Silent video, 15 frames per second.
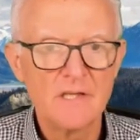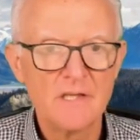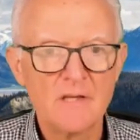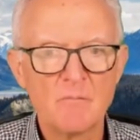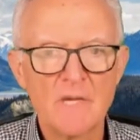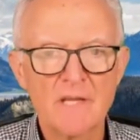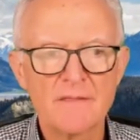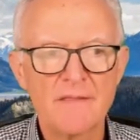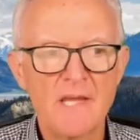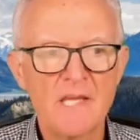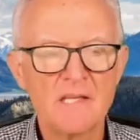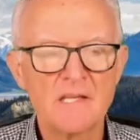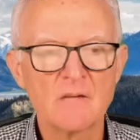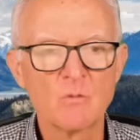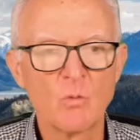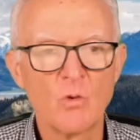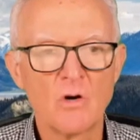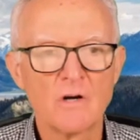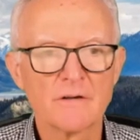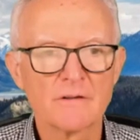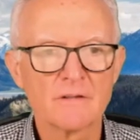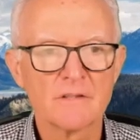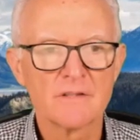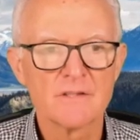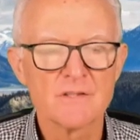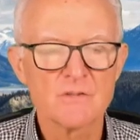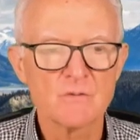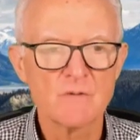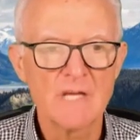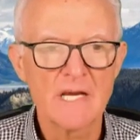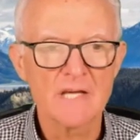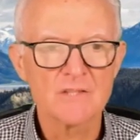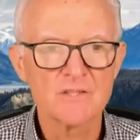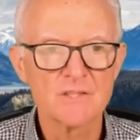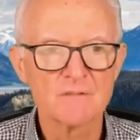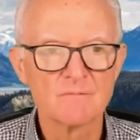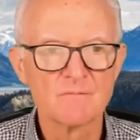methane and water in this reaction.